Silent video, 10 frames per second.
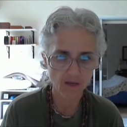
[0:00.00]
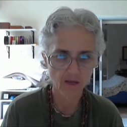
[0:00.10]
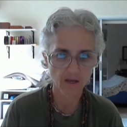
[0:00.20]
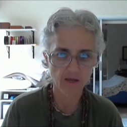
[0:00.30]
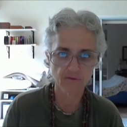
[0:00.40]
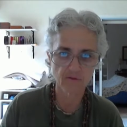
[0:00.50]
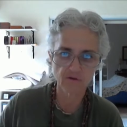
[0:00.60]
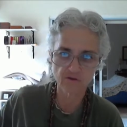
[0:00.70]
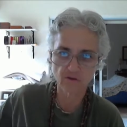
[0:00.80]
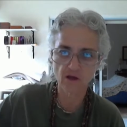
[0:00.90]
and
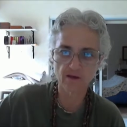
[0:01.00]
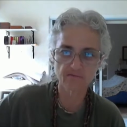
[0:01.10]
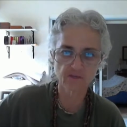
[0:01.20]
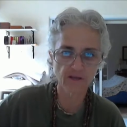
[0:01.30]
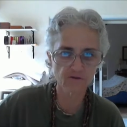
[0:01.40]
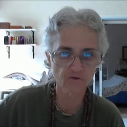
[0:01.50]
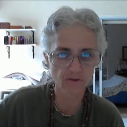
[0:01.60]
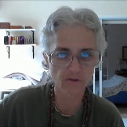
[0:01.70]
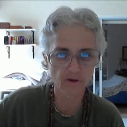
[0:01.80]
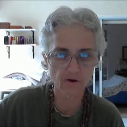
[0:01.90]
there's a lot of Sanskrit
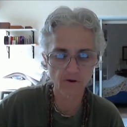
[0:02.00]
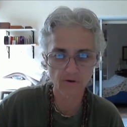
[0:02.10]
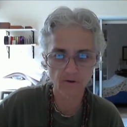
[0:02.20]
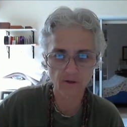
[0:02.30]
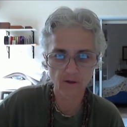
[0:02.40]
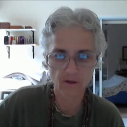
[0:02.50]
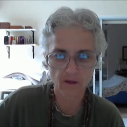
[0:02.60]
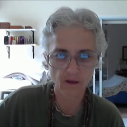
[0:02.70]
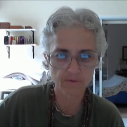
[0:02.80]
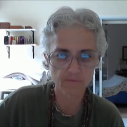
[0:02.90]
there.
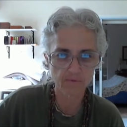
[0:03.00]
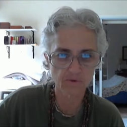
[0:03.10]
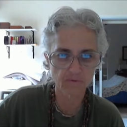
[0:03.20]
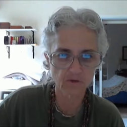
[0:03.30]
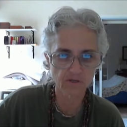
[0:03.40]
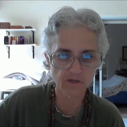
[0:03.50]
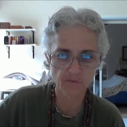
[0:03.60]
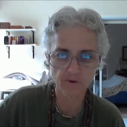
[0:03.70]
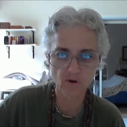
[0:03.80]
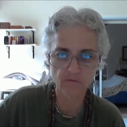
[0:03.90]
I'm going to
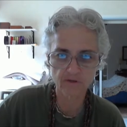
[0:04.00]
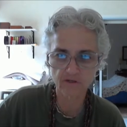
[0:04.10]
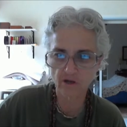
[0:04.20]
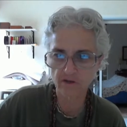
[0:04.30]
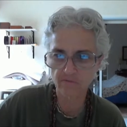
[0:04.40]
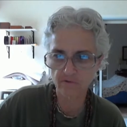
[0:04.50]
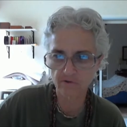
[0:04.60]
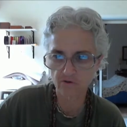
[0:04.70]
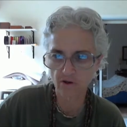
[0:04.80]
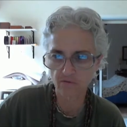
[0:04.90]
skip it over.
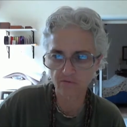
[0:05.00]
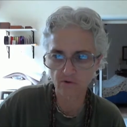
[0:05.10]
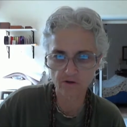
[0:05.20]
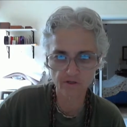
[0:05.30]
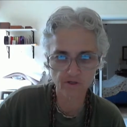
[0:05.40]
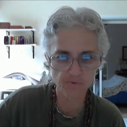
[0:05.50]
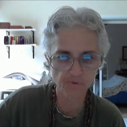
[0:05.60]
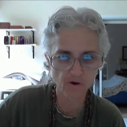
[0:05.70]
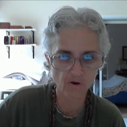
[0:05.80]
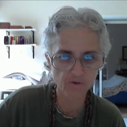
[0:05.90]
It's not verse, it's
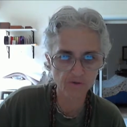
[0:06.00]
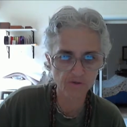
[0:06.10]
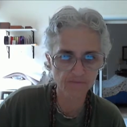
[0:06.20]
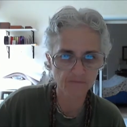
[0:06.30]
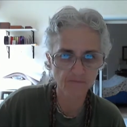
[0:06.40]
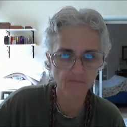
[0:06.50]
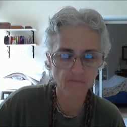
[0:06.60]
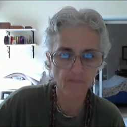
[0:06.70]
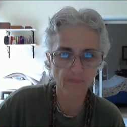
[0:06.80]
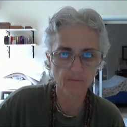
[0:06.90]
prose.
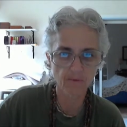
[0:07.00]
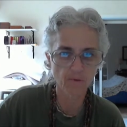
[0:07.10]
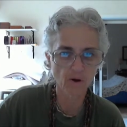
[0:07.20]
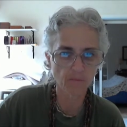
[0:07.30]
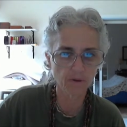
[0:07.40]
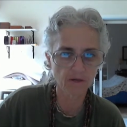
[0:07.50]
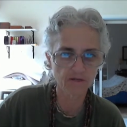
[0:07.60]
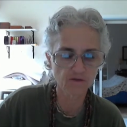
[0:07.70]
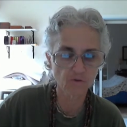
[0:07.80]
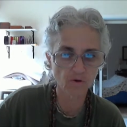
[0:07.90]
But Prabhupada
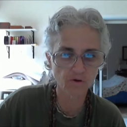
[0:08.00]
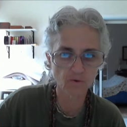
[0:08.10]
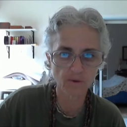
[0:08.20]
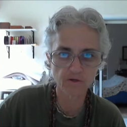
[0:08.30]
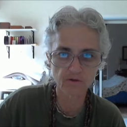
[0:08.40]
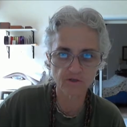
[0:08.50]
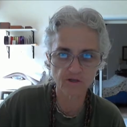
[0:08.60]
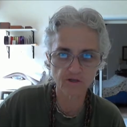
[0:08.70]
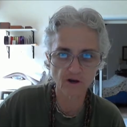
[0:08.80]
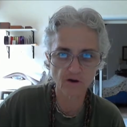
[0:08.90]
is quoting
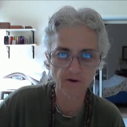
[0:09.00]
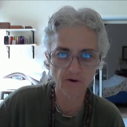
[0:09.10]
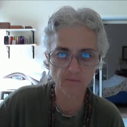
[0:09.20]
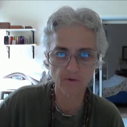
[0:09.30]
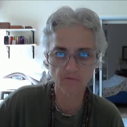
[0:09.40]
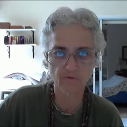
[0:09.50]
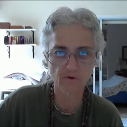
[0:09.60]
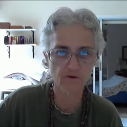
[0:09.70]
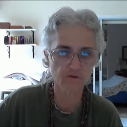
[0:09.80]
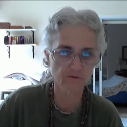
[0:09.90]
Ramanujacharya about
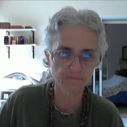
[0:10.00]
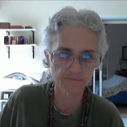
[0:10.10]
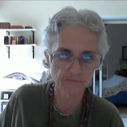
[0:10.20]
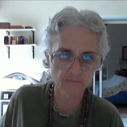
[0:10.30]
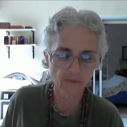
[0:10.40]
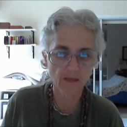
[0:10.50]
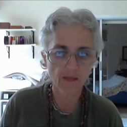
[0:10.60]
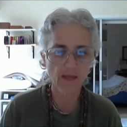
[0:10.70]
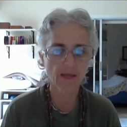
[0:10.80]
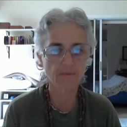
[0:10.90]
Varnashram.
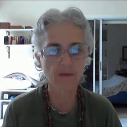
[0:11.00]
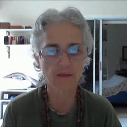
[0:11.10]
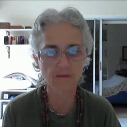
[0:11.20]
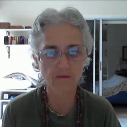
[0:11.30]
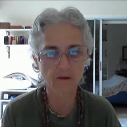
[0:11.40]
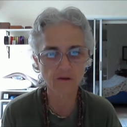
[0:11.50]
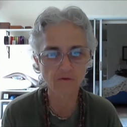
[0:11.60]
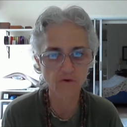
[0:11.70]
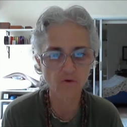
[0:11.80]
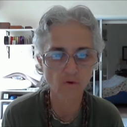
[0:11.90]
And then
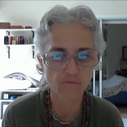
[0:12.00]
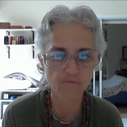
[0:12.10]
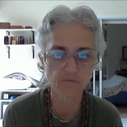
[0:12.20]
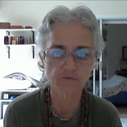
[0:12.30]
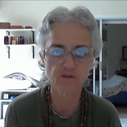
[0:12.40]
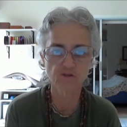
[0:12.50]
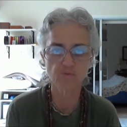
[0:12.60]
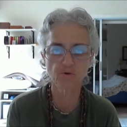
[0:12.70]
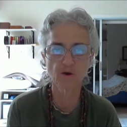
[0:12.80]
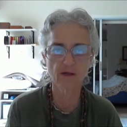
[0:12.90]
another quote from the Vishnu
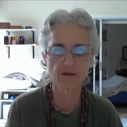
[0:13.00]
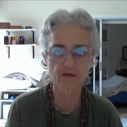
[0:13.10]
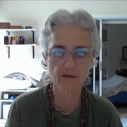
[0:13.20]
Purana